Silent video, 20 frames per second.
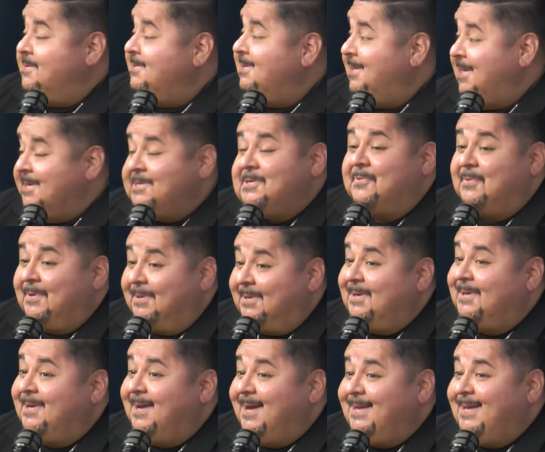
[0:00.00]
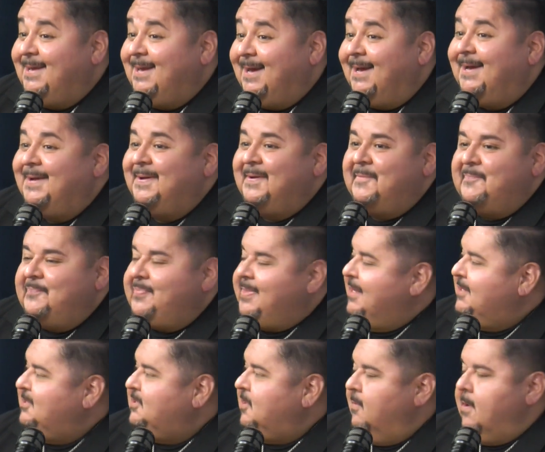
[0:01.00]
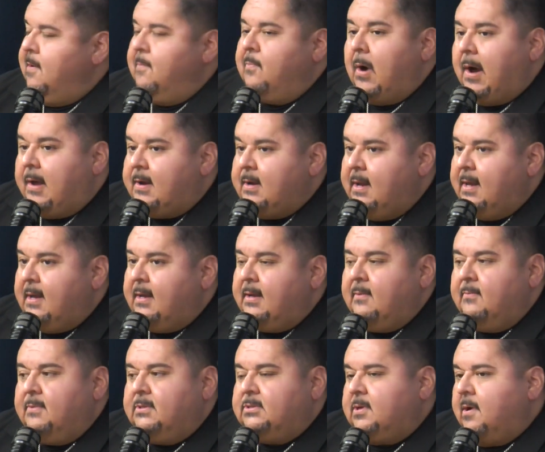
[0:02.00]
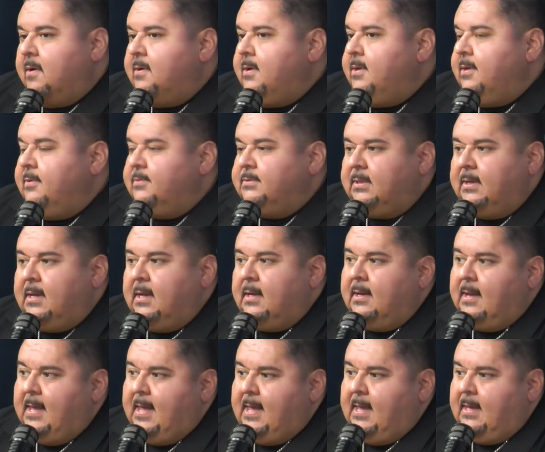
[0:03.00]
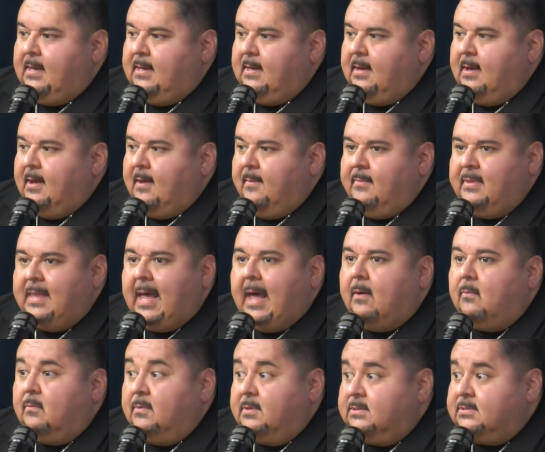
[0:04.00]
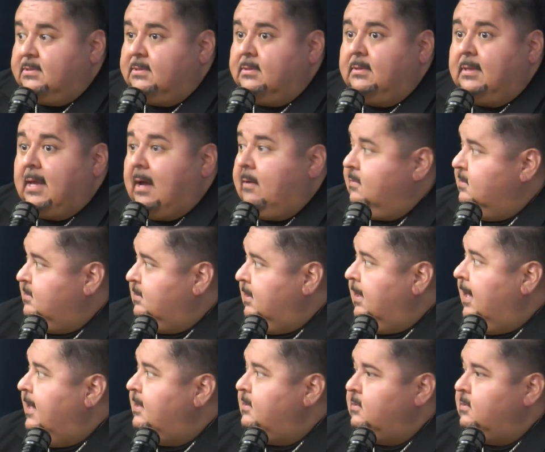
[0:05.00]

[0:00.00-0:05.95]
that's a really good idea. Mm-hmm. So we brought it in and we started using it. And that was the light